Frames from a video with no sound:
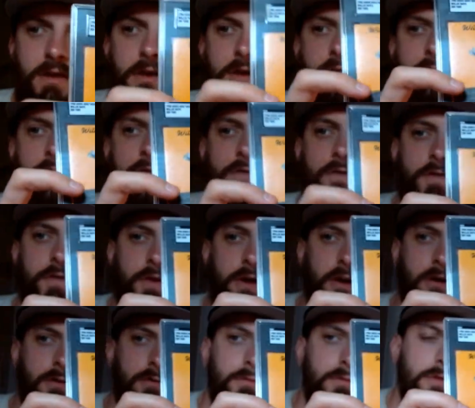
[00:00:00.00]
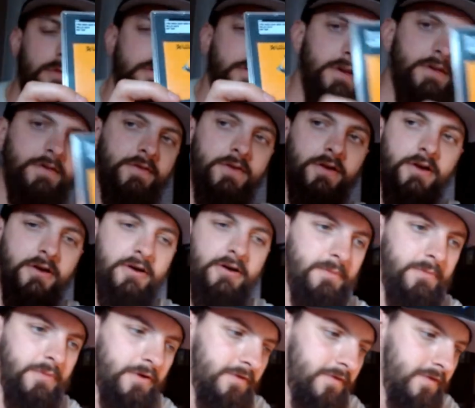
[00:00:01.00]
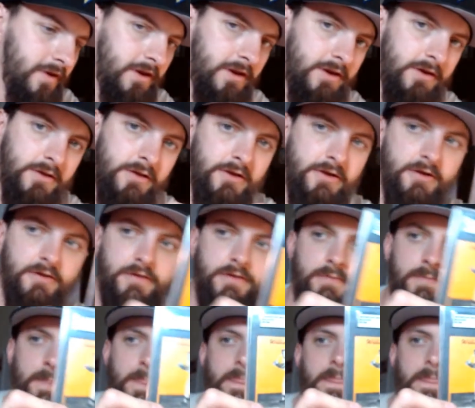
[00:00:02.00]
So this card in particular,